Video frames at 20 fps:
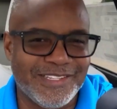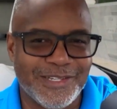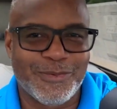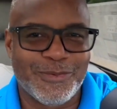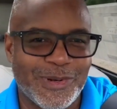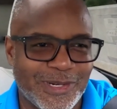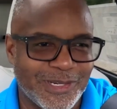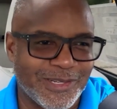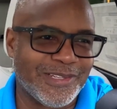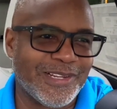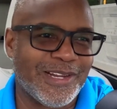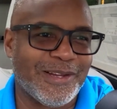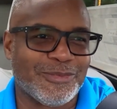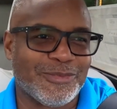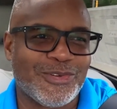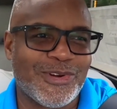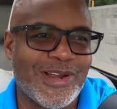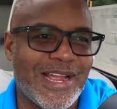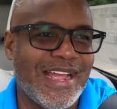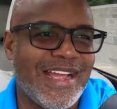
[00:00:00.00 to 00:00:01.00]
nowhere to
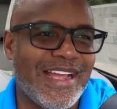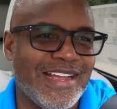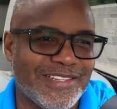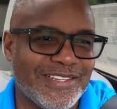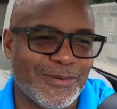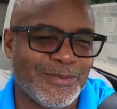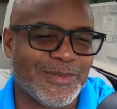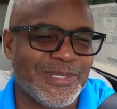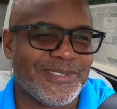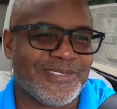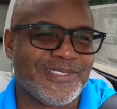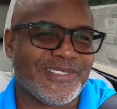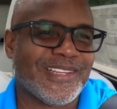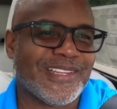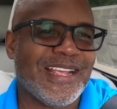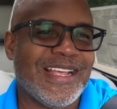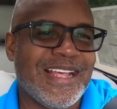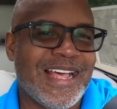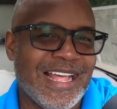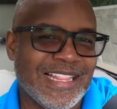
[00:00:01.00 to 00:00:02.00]
dump trash. It was just
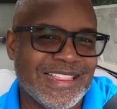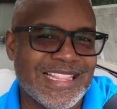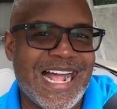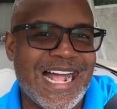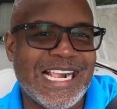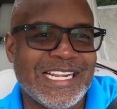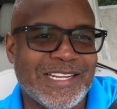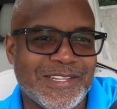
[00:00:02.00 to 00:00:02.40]
a lot